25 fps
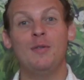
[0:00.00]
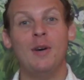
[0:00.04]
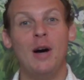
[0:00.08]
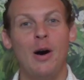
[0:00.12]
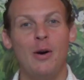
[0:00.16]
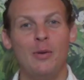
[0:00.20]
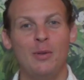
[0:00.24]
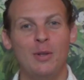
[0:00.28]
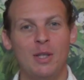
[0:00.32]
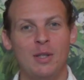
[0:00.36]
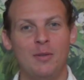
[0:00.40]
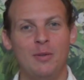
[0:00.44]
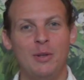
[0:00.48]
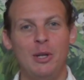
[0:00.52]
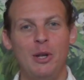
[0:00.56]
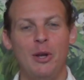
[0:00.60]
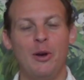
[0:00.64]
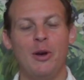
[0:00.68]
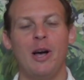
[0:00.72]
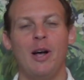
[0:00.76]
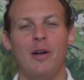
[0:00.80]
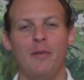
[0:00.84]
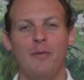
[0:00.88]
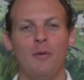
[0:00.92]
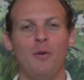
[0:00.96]
found this
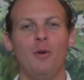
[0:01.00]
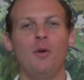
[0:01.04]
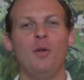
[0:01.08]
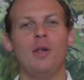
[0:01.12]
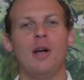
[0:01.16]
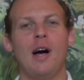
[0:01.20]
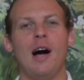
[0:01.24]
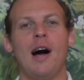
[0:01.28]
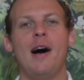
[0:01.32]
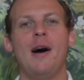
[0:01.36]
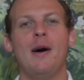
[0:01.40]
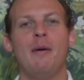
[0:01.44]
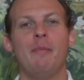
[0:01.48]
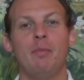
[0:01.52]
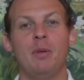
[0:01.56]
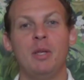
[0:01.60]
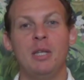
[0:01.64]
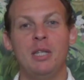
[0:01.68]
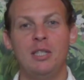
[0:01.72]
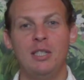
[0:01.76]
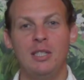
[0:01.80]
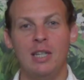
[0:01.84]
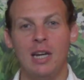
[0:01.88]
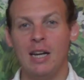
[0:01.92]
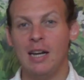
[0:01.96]
video helpful,
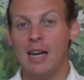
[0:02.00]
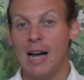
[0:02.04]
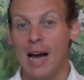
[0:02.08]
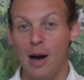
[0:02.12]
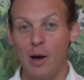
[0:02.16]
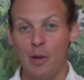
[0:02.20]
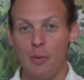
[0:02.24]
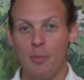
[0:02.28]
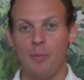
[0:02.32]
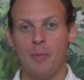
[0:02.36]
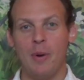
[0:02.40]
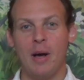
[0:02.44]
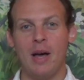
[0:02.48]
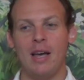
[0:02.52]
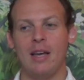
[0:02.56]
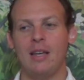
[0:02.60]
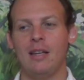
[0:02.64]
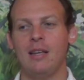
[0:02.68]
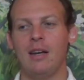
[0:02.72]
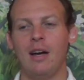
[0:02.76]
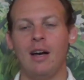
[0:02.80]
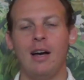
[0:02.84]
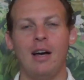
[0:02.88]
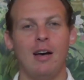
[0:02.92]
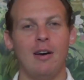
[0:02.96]
please check out
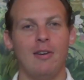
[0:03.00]
my